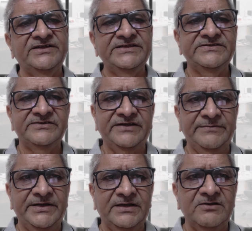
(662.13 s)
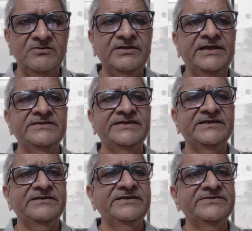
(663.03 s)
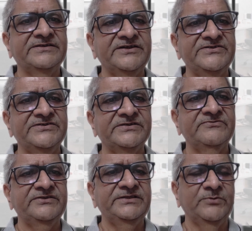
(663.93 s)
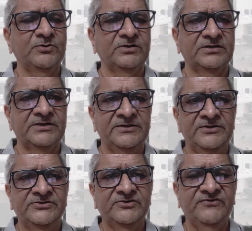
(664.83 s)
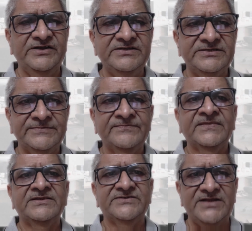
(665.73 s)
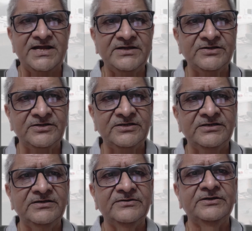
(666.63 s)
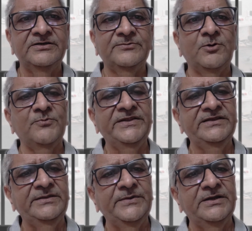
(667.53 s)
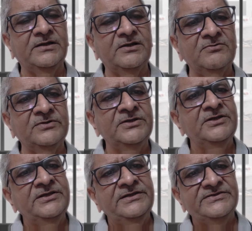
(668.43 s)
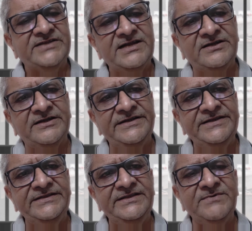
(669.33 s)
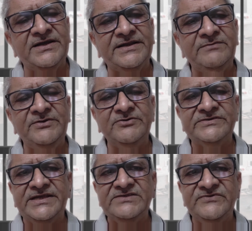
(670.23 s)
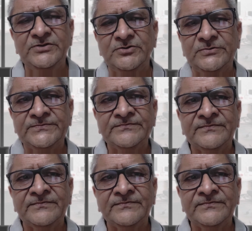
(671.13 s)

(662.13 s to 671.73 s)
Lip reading: One is Demat account and second is registration with the broker. So friends, start opening Demat account, start trading in the market, because as we know,